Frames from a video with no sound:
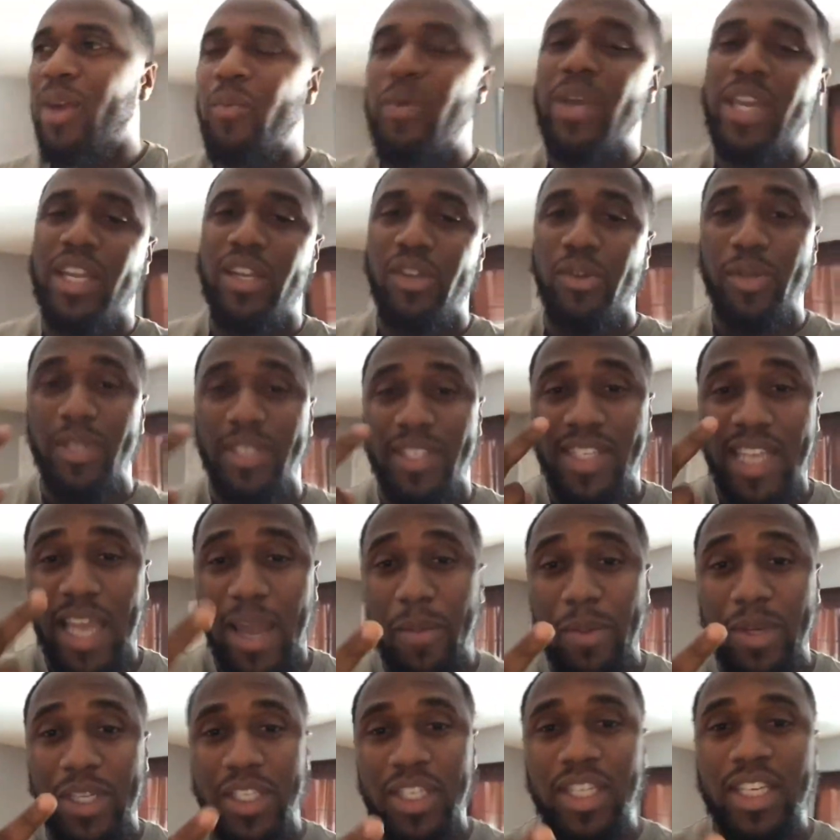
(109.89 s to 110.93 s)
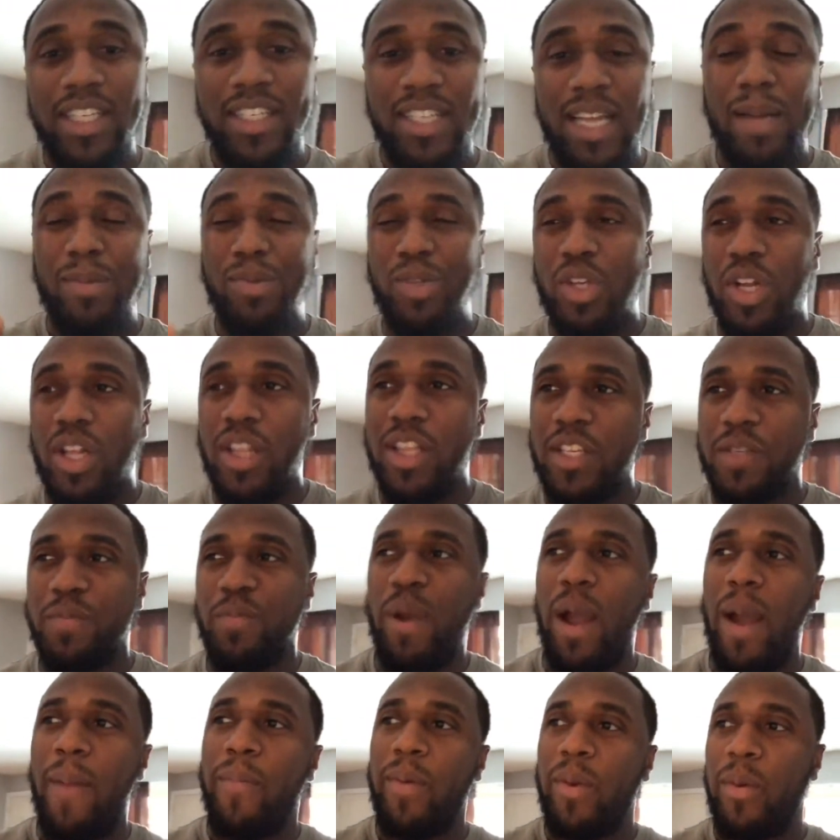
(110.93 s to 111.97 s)
We can do a sandwich lease option on this
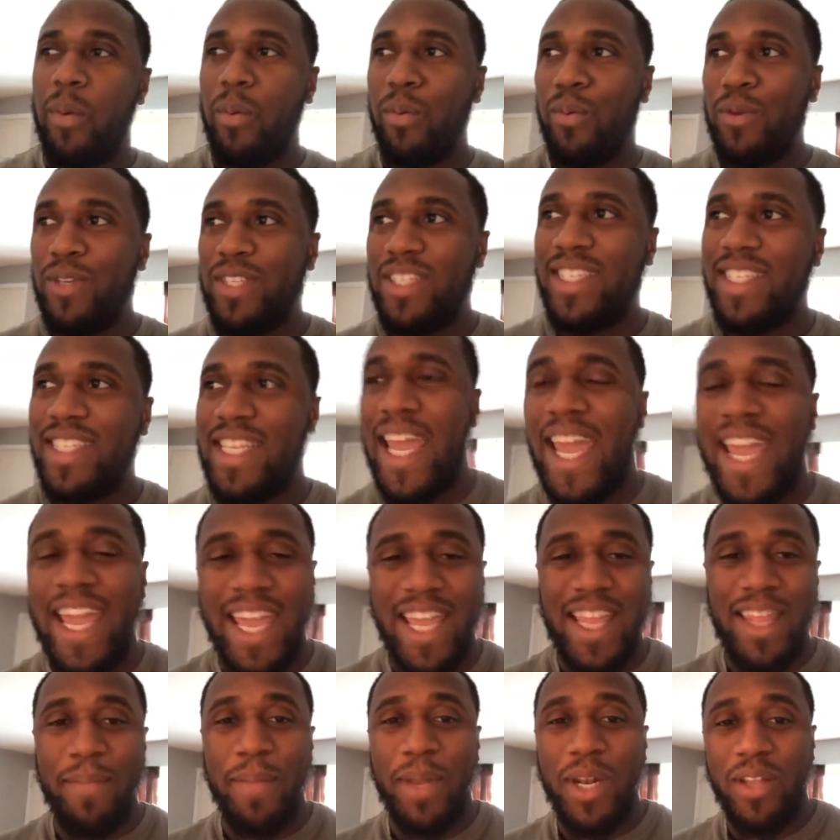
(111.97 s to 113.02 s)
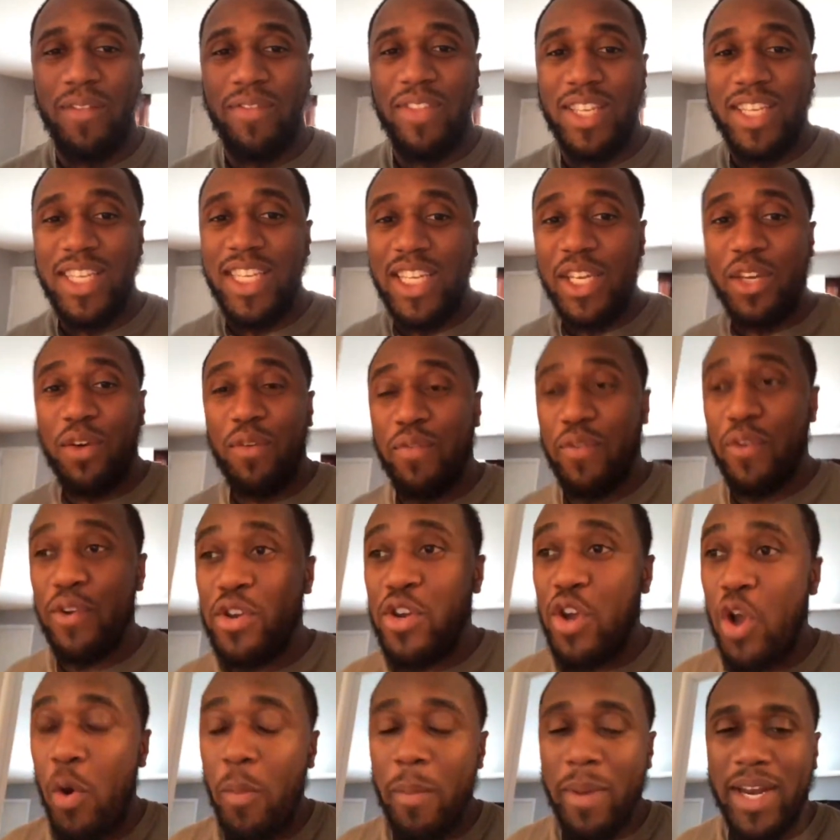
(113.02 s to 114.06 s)
property where we stay in the middle of the deal for
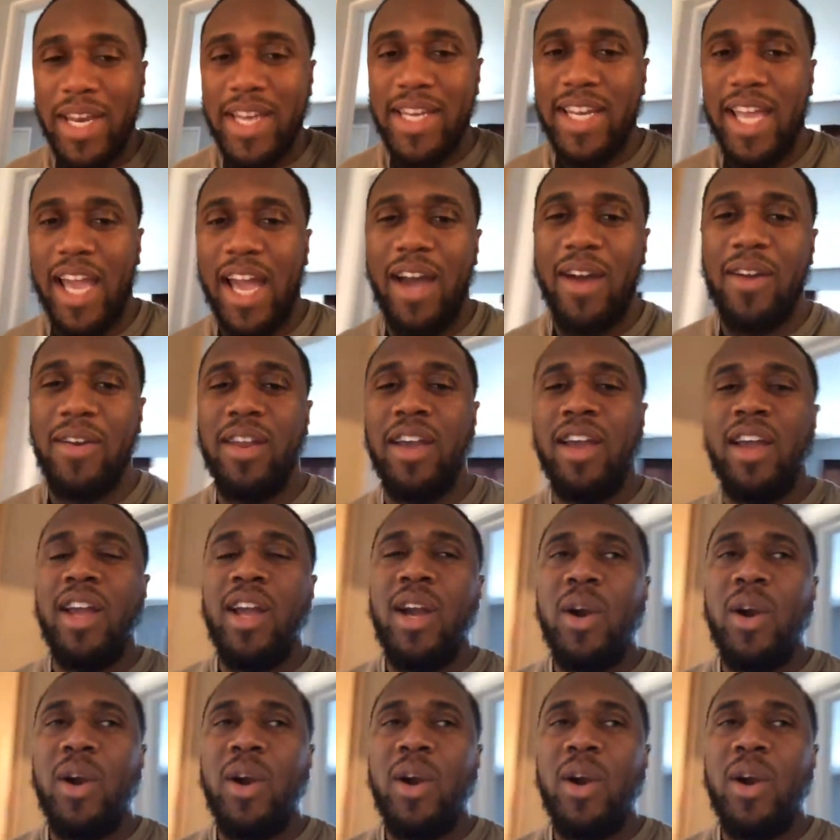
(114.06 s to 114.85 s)
no money down.